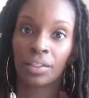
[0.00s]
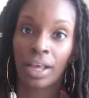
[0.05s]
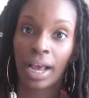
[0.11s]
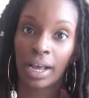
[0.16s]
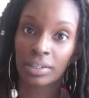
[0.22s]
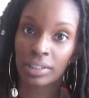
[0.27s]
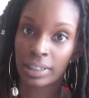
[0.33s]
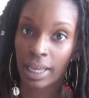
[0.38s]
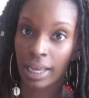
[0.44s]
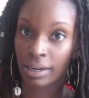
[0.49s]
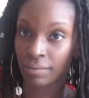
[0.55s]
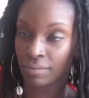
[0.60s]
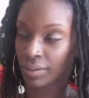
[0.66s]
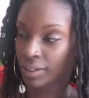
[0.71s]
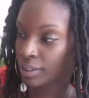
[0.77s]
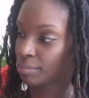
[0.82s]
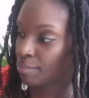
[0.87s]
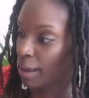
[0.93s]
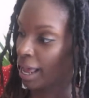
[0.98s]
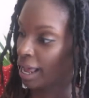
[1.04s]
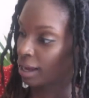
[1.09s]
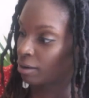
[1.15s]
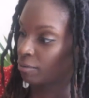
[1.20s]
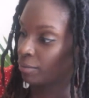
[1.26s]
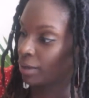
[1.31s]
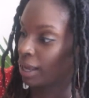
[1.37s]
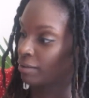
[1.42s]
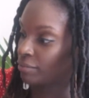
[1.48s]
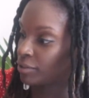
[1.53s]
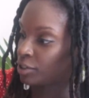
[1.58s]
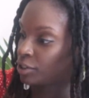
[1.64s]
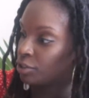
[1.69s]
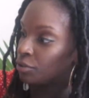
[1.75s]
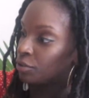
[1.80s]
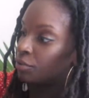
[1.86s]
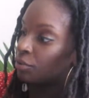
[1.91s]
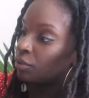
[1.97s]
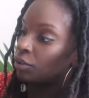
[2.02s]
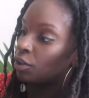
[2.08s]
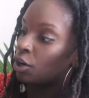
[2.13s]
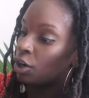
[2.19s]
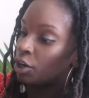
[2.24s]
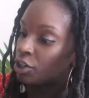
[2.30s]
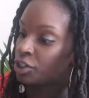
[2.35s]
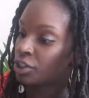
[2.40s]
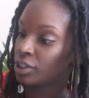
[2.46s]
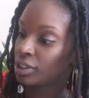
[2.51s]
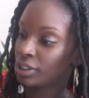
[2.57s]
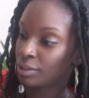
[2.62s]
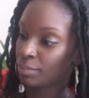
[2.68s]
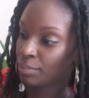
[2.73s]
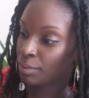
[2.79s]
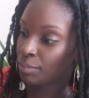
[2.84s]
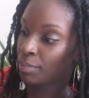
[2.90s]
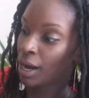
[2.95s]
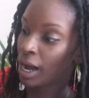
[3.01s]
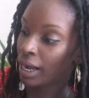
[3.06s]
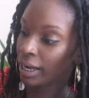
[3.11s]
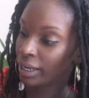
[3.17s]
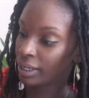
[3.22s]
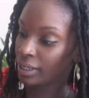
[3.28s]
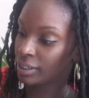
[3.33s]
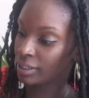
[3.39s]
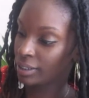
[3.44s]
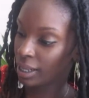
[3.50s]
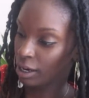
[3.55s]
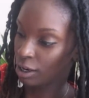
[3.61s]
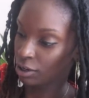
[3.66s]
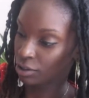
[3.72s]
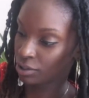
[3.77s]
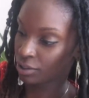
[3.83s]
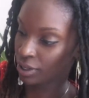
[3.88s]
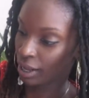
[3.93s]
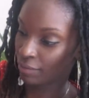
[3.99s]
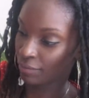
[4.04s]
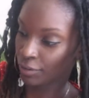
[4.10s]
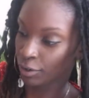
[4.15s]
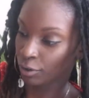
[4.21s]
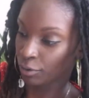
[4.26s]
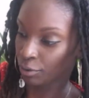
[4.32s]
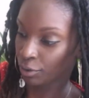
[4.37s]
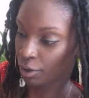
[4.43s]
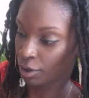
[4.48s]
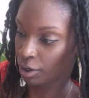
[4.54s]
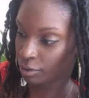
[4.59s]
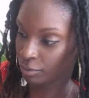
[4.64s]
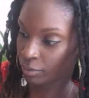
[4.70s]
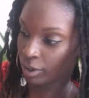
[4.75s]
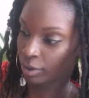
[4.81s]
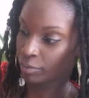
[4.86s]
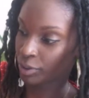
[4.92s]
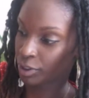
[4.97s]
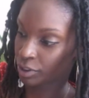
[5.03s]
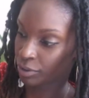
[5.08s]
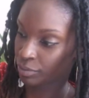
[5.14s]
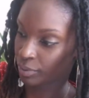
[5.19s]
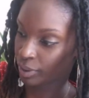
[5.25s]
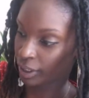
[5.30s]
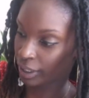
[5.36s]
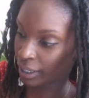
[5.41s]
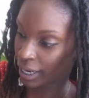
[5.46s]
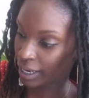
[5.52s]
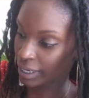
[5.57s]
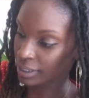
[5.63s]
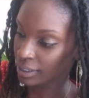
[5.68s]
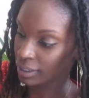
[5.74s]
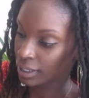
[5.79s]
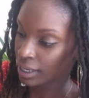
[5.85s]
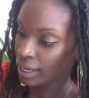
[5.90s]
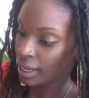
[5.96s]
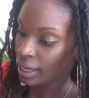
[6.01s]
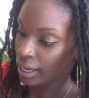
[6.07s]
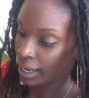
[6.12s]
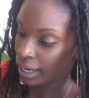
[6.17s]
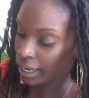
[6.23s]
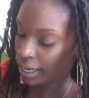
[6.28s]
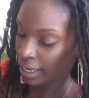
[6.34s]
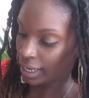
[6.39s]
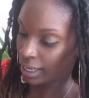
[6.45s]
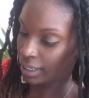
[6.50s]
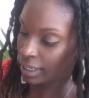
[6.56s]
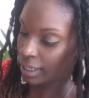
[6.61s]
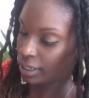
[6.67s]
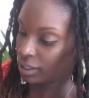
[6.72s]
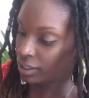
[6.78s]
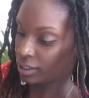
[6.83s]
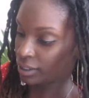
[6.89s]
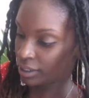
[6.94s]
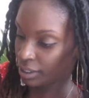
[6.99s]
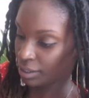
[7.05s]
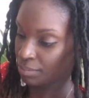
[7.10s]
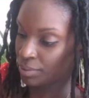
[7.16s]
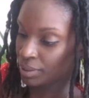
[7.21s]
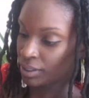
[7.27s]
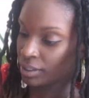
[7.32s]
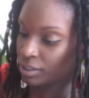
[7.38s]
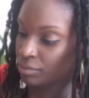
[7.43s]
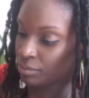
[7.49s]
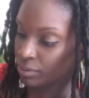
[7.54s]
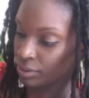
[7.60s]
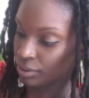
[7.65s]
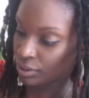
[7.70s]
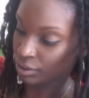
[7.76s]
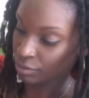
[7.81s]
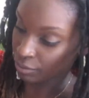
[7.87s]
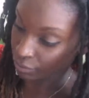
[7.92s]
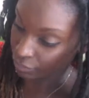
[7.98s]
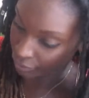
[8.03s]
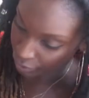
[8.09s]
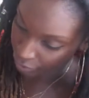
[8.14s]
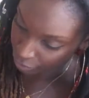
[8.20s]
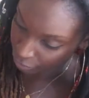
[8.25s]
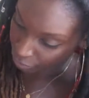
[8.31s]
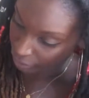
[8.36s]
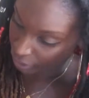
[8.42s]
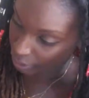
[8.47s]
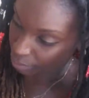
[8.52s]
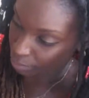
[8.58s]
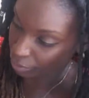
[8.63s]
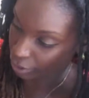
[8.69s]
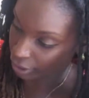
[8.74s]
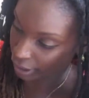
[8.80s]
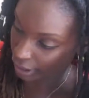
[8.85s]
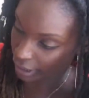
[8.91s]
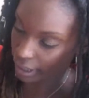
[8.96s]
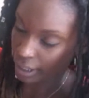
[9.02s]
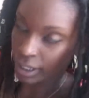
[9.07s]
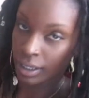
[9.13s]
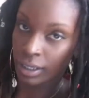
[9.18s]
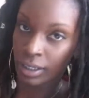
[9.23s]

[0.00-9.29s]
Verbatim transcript: on the outside of this bag, we have two large zipper pockets that also have the gold hardware, which is really nice. And it unzips to, re to reveal the really pretty